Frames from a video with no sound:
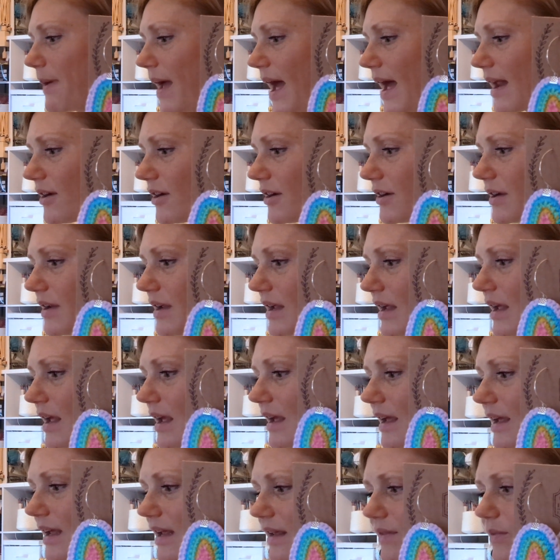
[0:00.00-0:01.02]
pattern
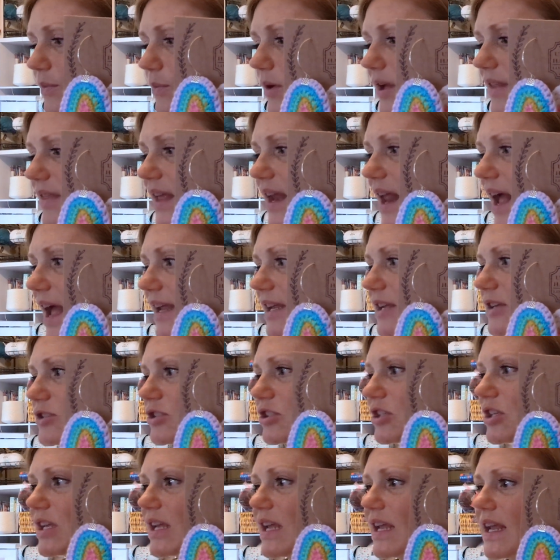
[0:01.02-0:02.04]
is one that I
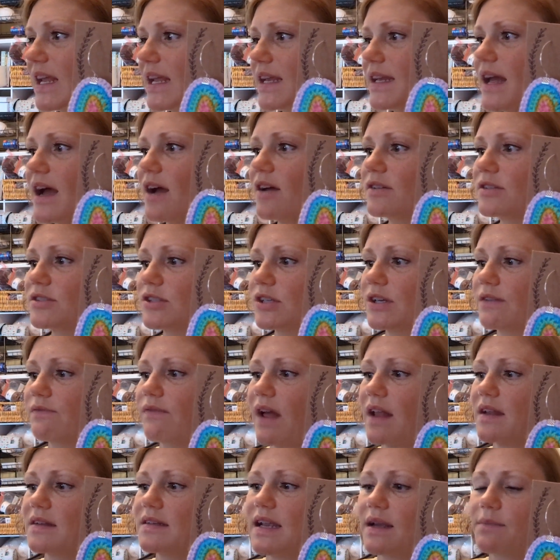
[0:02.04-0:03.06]
usually hand out during
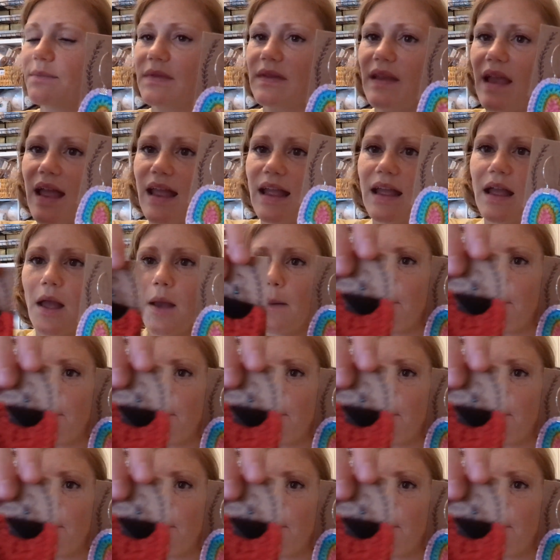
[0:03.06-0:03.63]
Valentine's Day,